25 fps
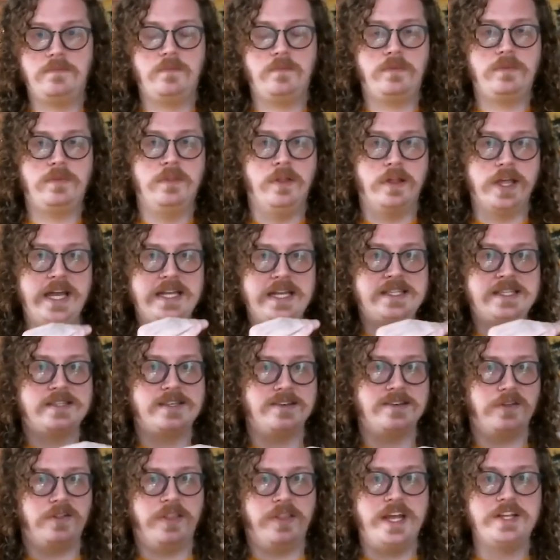let's
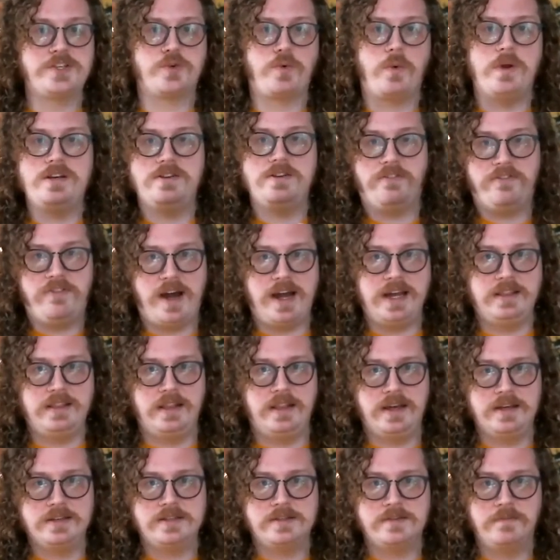
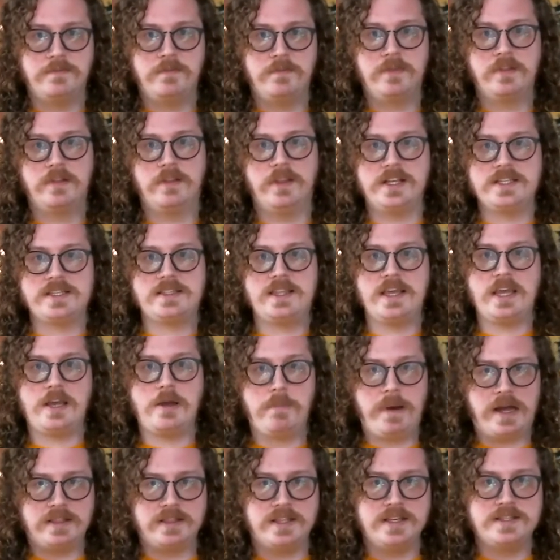redefine this. Let's think
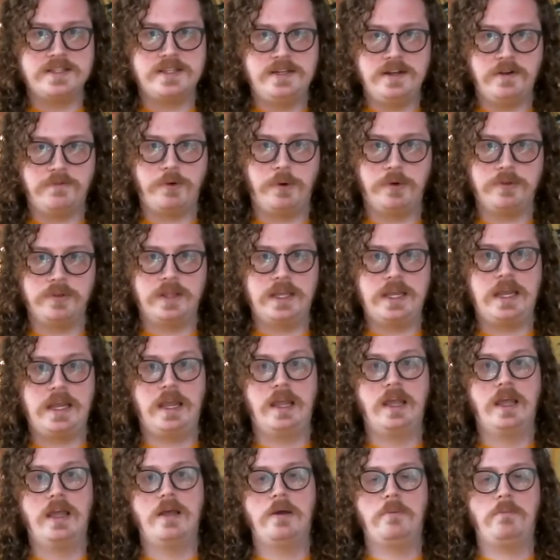about this differently
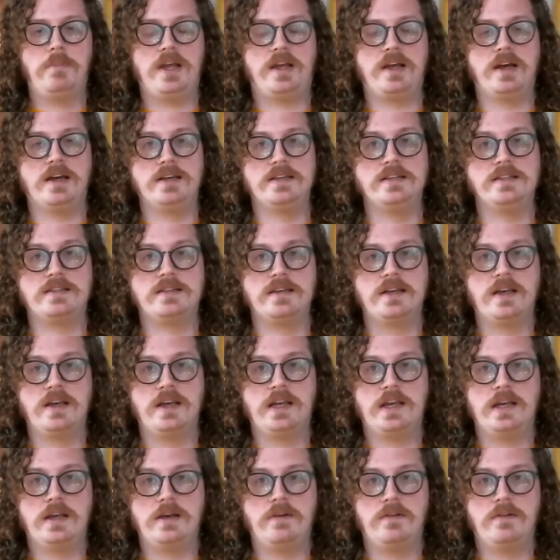because
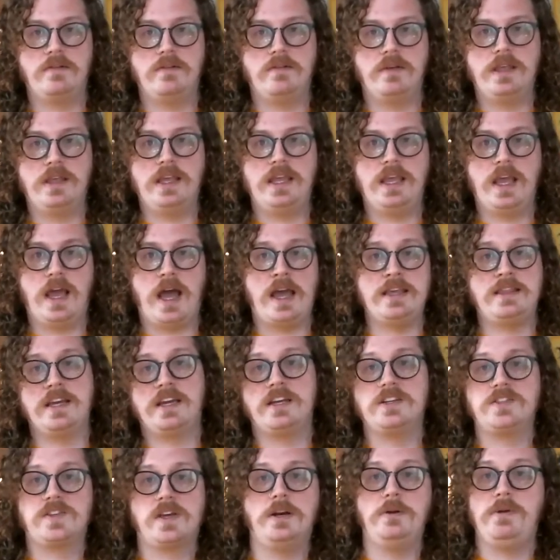I think
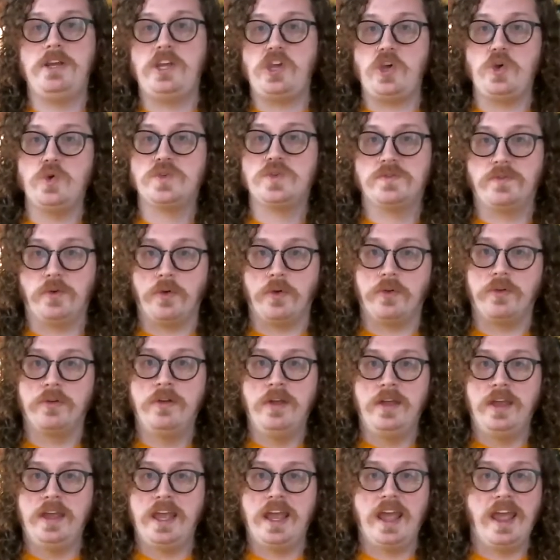it's going to be useful
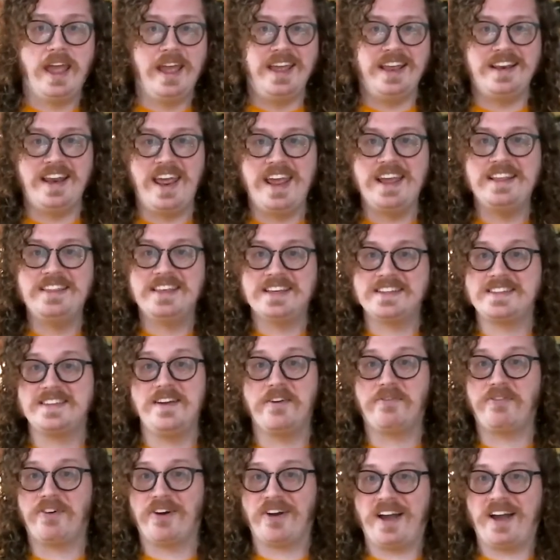in this different